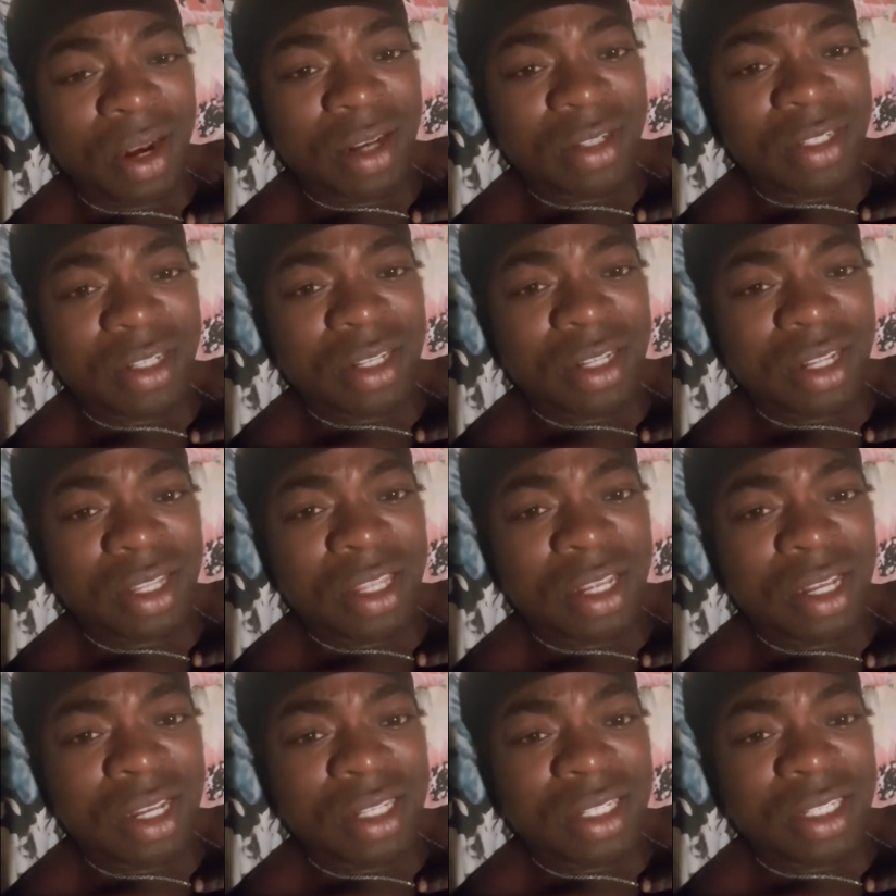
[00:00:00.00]
There's other
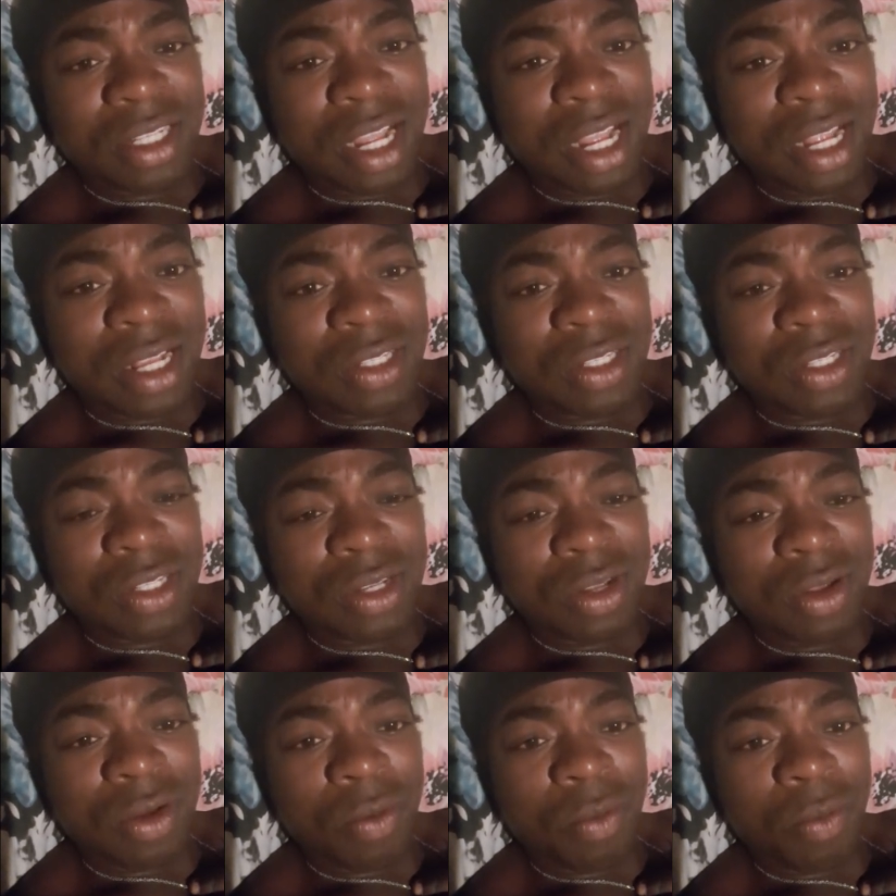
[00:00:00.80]
things
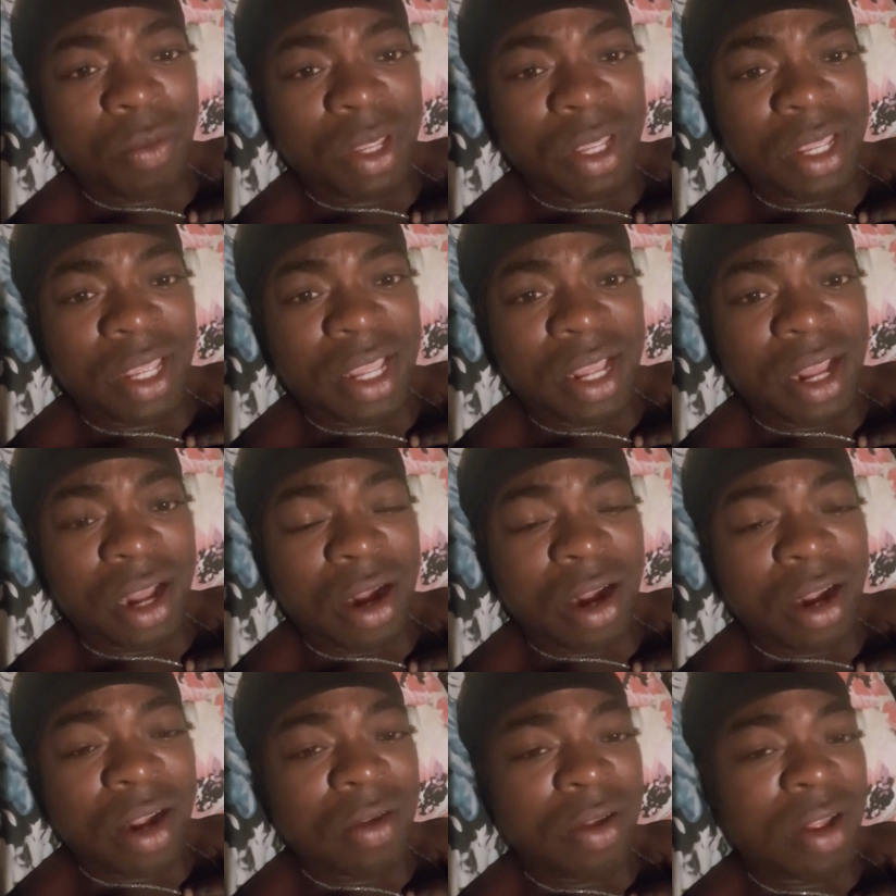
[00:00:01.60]
that we
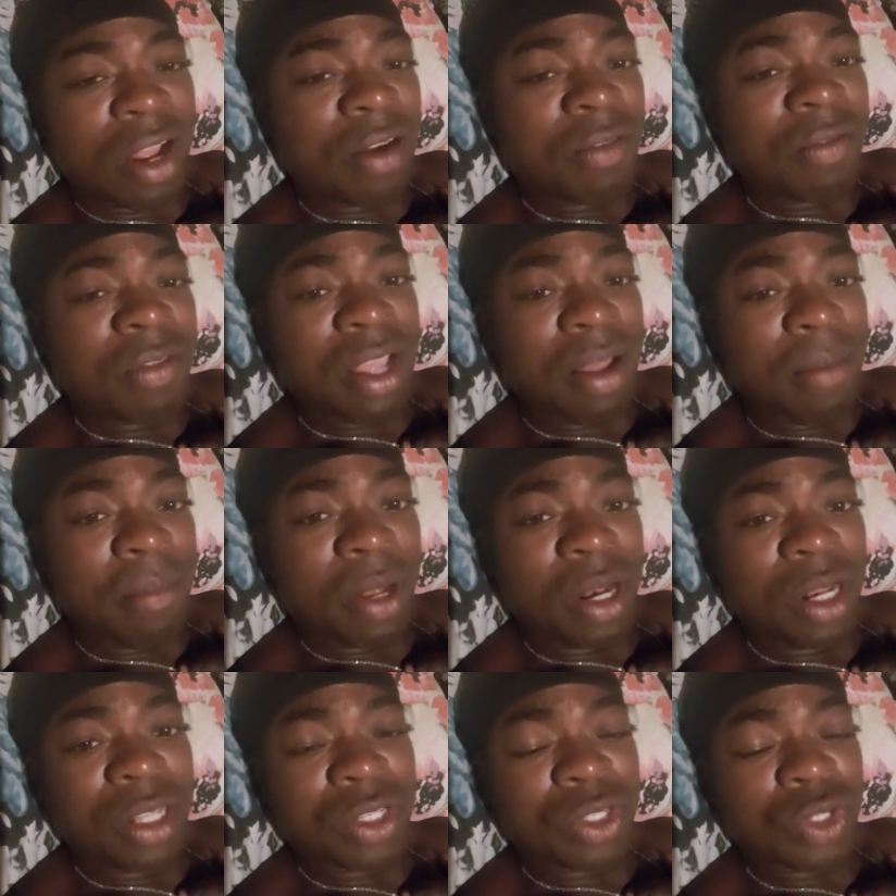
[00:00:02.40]
have the
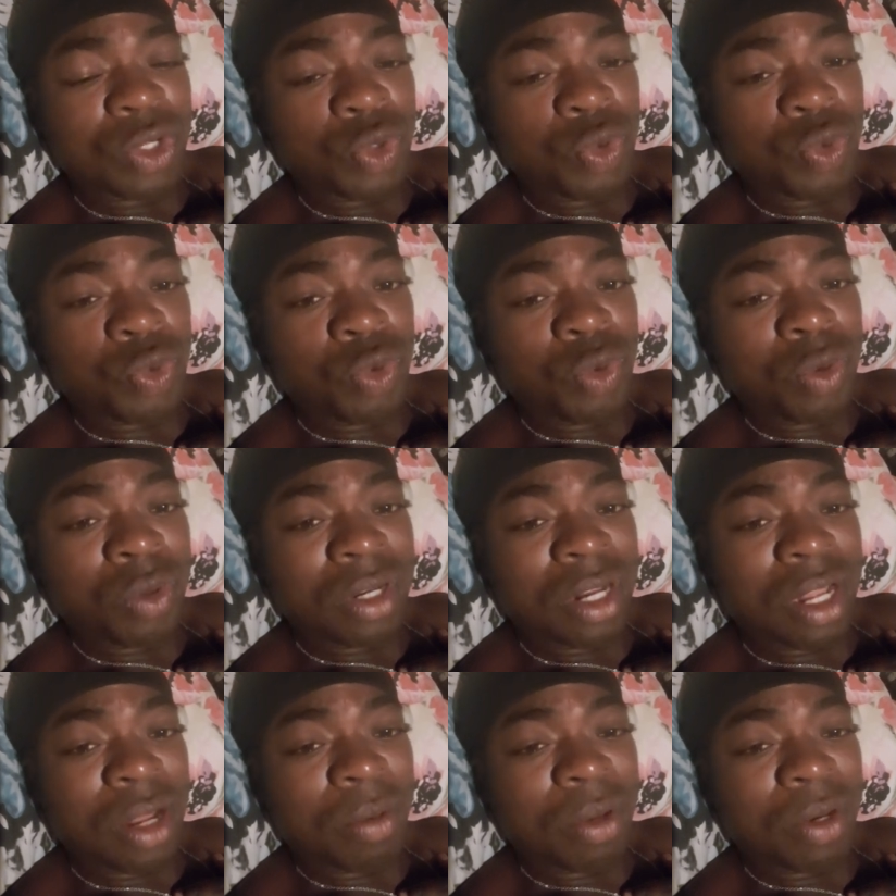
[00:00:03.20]
ability to
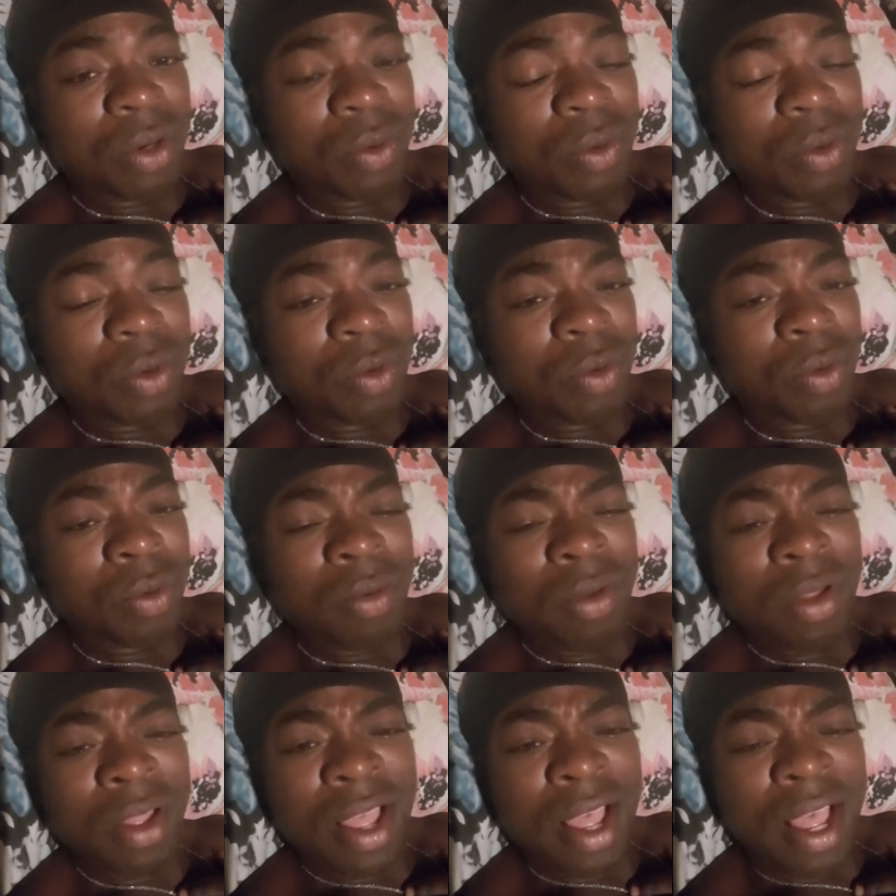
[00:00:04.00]
do that we don't do.